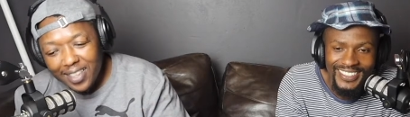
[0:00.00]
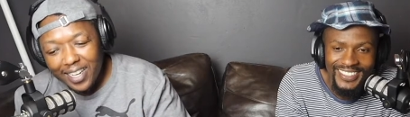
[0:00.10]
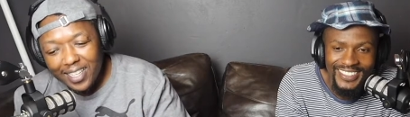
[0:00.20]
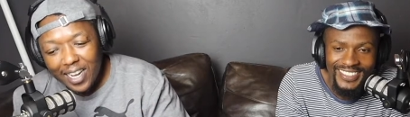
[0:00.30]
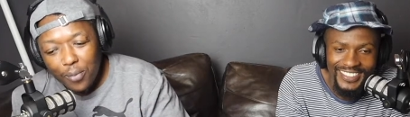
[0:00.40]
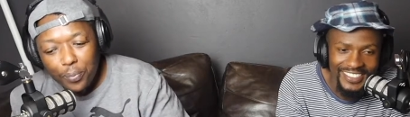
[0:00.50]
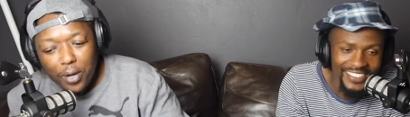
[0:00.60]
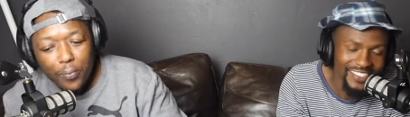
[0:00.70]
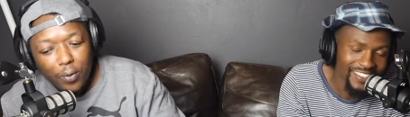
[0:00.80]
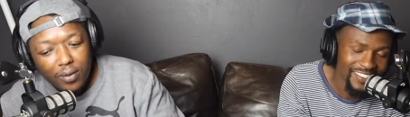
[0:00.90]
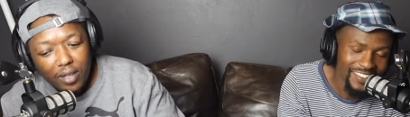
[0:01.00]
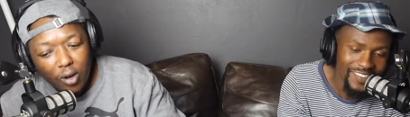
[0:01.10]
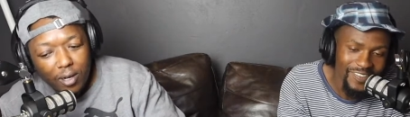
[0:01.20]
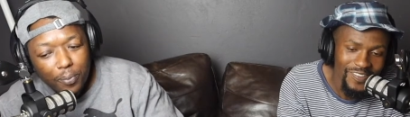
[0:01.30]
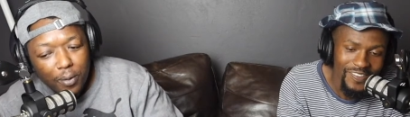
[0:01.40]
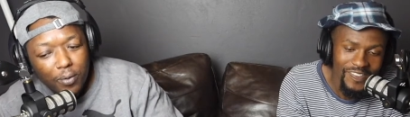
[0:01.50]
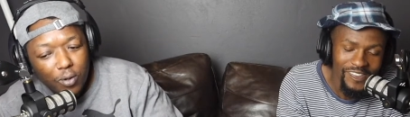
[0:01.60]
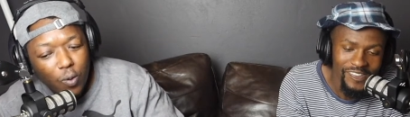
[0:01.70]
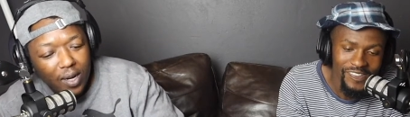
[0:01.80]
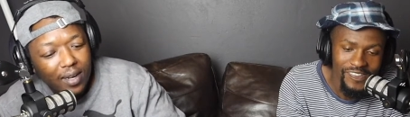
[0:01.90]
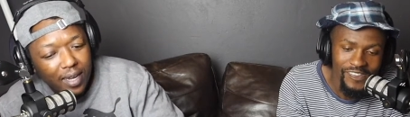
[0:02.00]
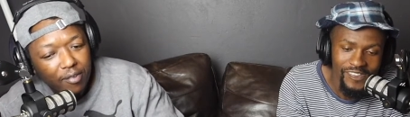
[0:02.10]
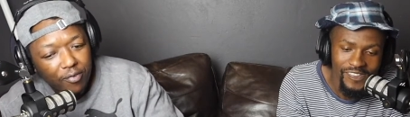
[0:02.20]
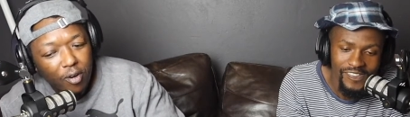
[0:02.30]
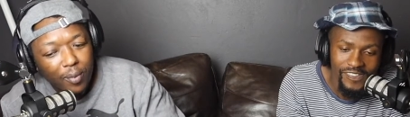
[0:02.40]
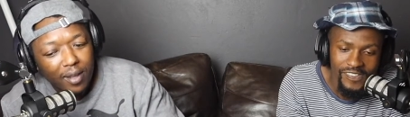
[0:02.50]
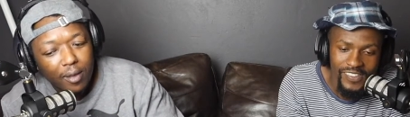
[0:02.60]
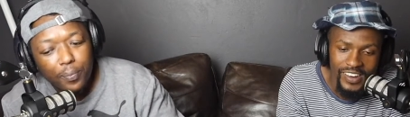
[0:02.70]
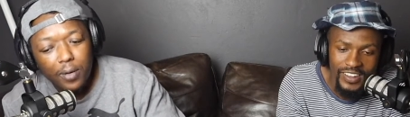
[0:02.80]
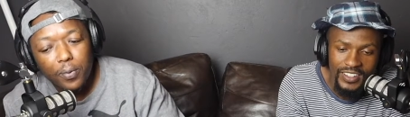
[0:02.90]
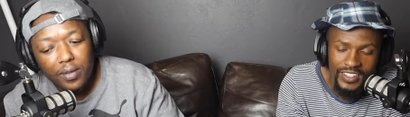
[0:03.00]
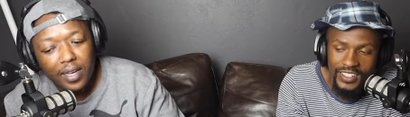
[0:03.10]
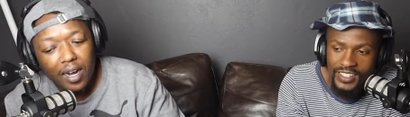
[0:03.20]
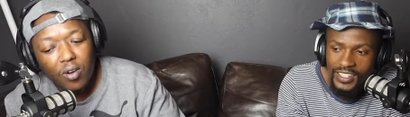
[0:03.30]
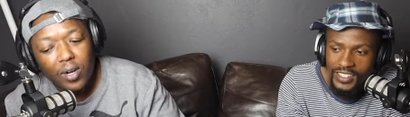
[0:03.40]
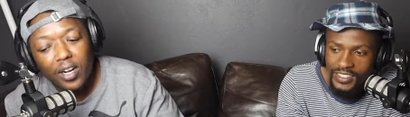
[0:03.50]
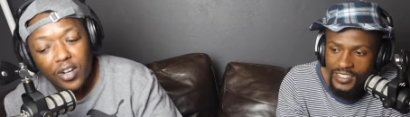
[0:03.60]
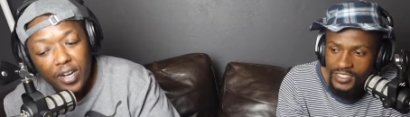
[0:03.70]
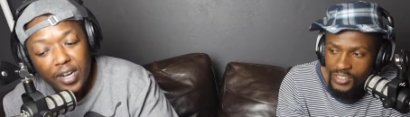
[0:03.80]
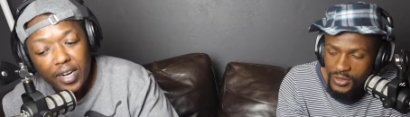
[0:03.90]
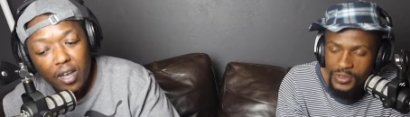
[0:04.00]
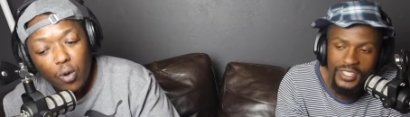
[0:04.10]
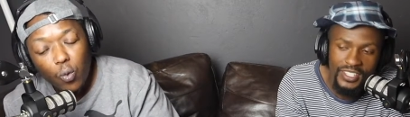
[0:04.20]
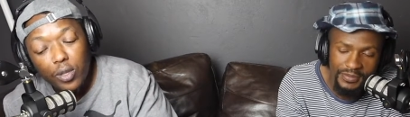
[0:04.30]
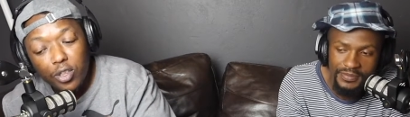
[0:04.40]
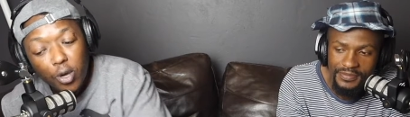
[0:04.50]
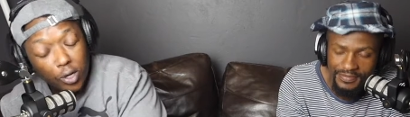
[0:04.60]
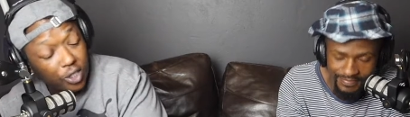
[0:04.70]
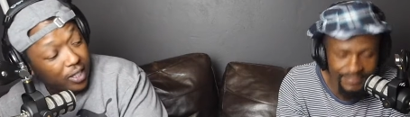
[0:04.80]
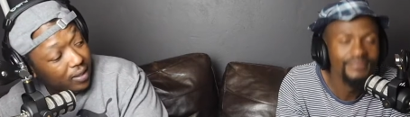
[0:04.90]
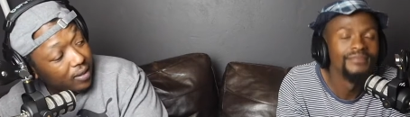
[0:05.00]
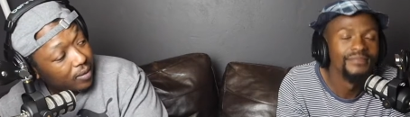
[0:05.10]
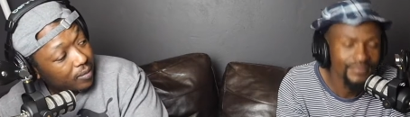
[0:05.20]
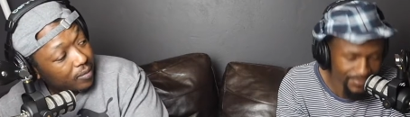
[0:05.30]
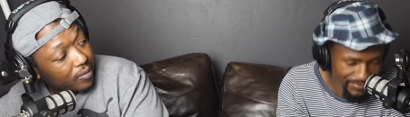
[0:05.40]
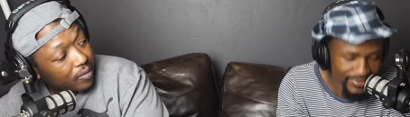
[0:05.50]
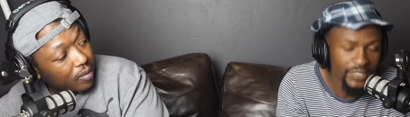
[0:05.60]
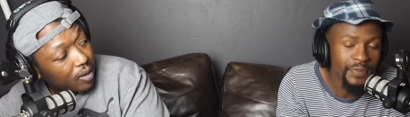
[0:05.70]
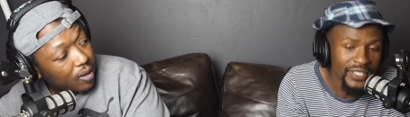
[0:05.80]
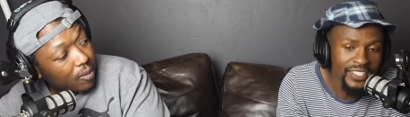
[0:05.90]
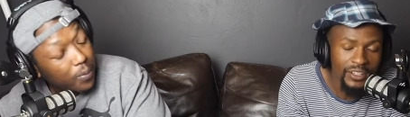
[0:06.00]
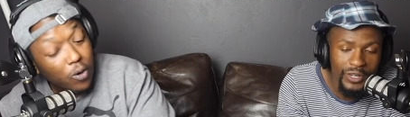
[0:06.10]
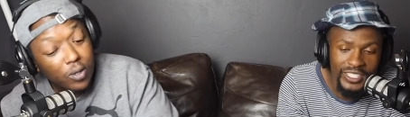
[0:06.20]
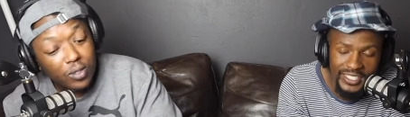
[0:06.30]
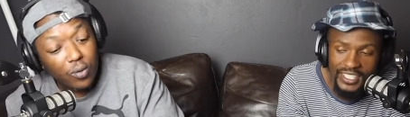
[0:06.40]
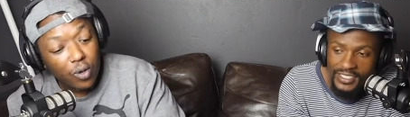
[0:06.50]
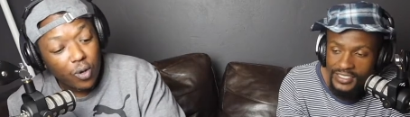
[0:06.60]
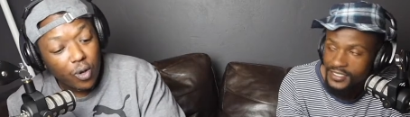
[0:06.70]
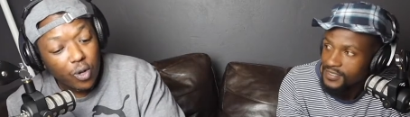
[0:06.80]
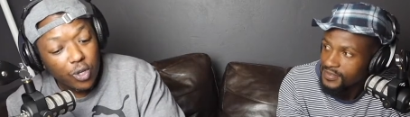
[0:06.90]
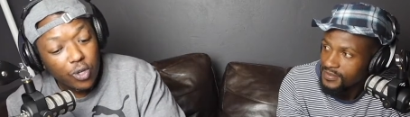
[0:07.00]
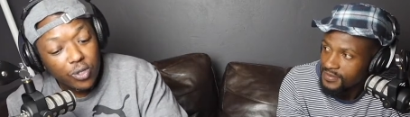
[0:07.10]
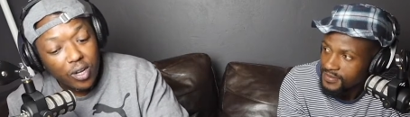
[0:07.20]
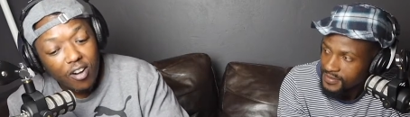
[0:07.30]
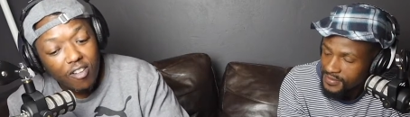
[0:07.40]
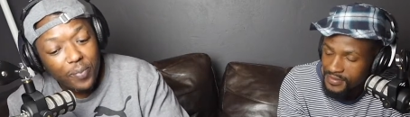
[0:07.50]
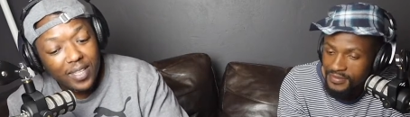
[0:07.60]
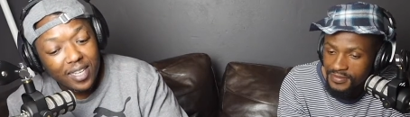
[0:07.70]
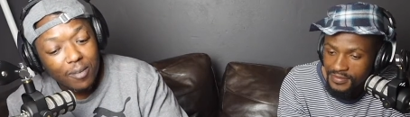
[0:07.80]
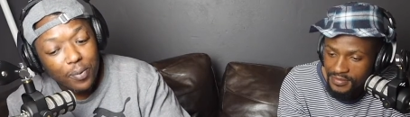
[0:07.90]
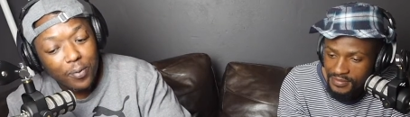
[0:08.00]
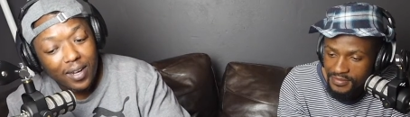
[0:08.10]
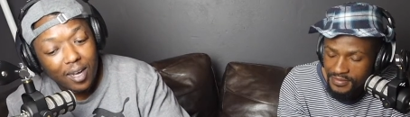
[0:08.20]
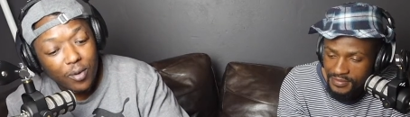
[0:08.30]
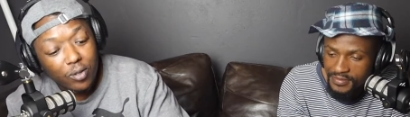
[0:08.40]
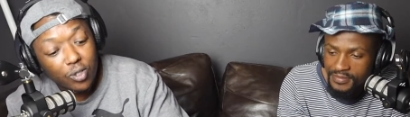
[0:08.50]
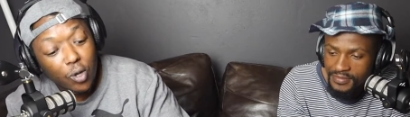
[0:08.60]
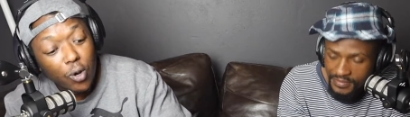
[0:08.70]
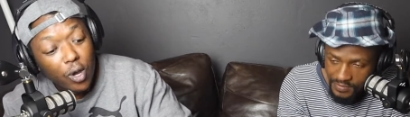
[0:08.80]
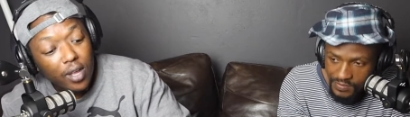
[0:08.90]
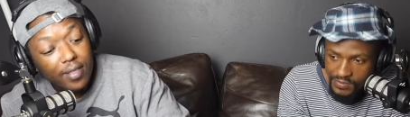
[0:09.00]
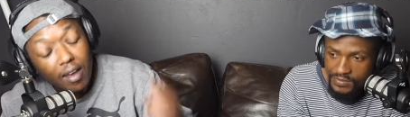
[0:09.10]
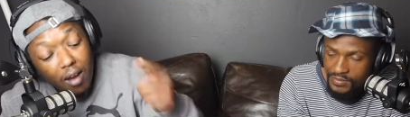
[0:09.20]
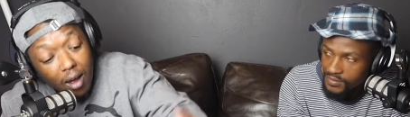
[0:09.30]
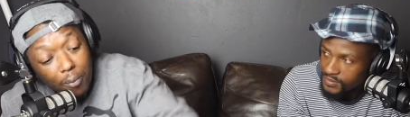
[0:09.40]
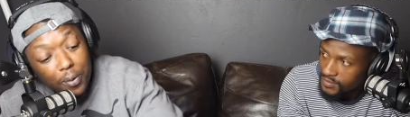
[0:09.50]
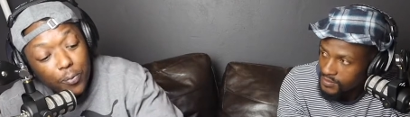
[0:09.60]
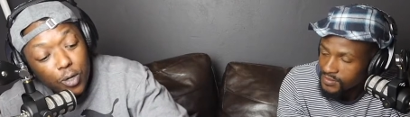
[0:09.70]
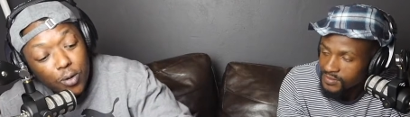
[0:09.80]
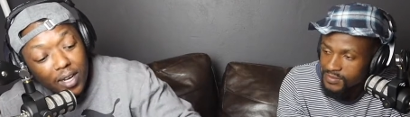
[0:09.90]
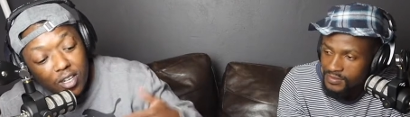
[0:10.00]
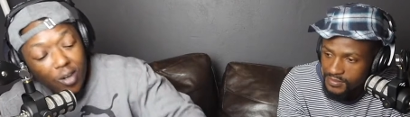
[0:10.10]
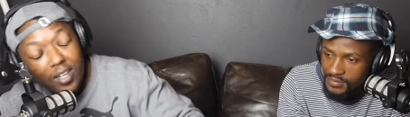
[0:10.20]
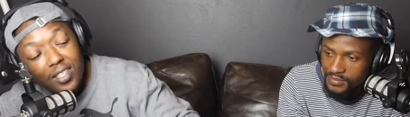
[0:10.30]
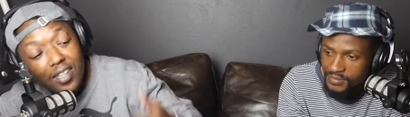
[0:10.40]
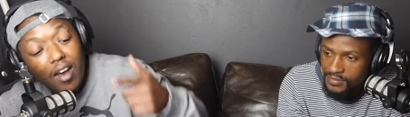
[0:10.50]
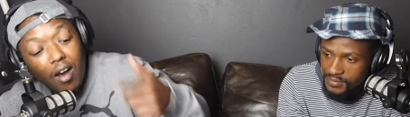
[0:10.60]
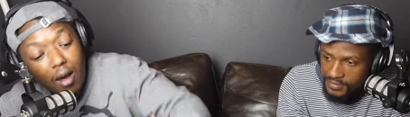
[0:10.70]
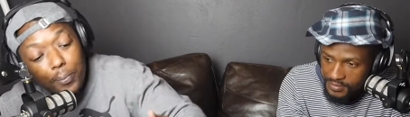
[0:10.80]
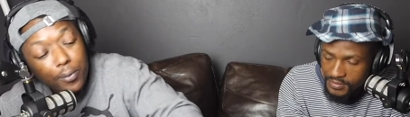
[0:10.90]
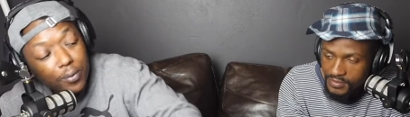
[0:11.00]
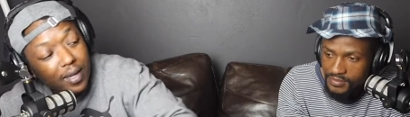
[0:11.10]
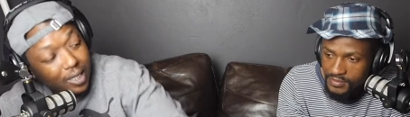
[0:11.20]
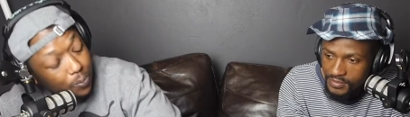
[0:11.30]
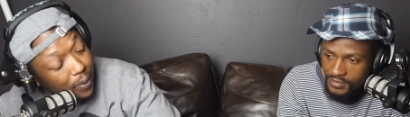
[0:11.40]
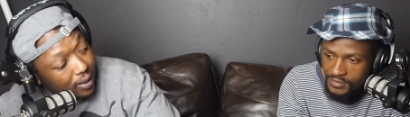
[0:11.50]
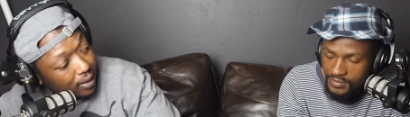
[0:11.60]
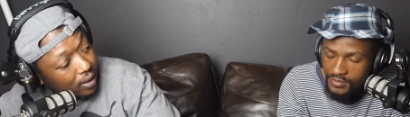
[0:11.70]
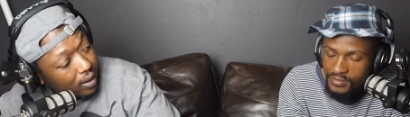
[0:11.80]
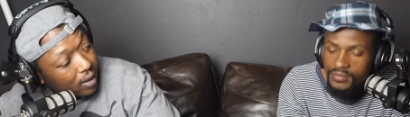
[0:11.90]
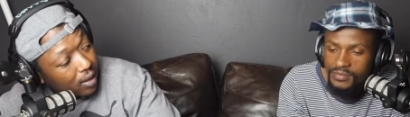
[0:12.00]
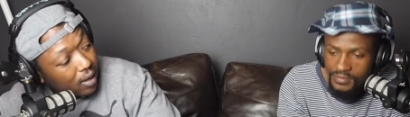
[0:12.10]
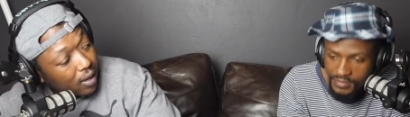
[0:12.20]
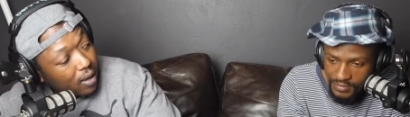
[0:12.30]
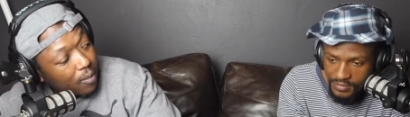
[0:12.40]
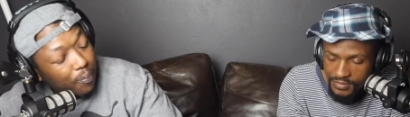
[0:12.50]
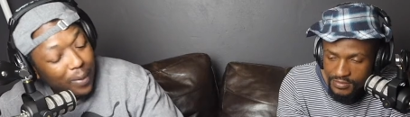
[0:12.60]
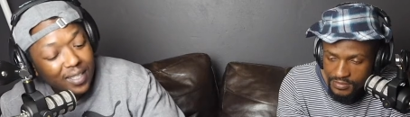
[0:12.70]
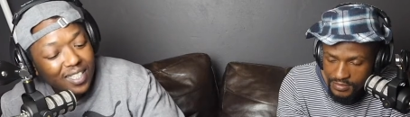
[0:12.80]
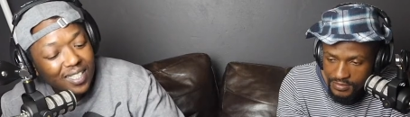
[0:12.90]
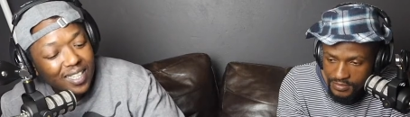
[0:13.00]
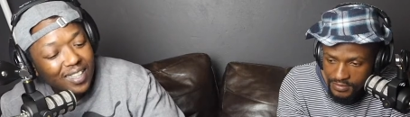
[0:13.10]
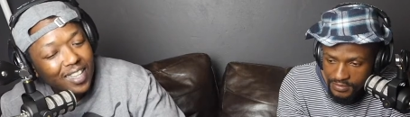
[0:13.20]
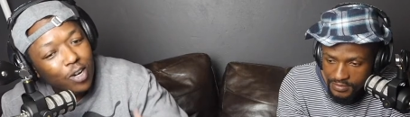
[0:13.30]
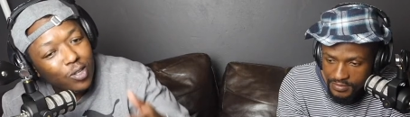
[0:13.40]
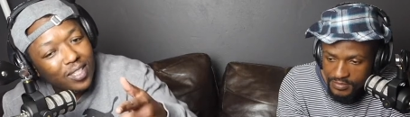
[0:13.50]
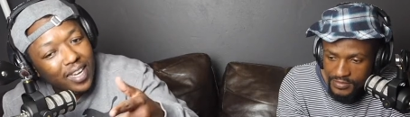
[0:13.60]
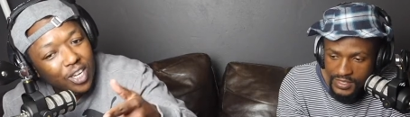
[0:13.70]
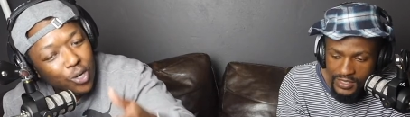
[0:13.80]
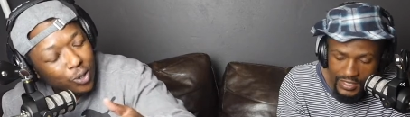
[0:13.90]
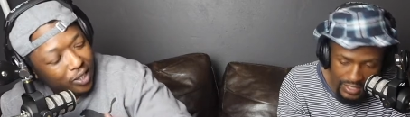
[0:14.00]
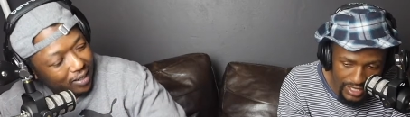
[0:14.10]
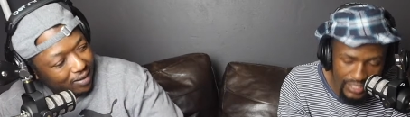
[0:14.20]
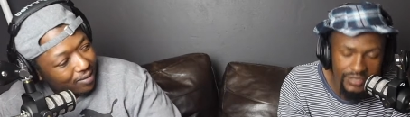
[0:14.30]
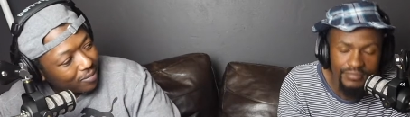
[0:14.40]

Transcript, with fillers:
Speaker 1: that people, the only people you want to hear from are the people that are going to agree, agree with, with, your shit? That's basically because what he said. You start off by saying people are coming on. So there are people, you're acknowledging there are people that are speaking, mm-hmm. but it's just that they're not saying your shit. shit.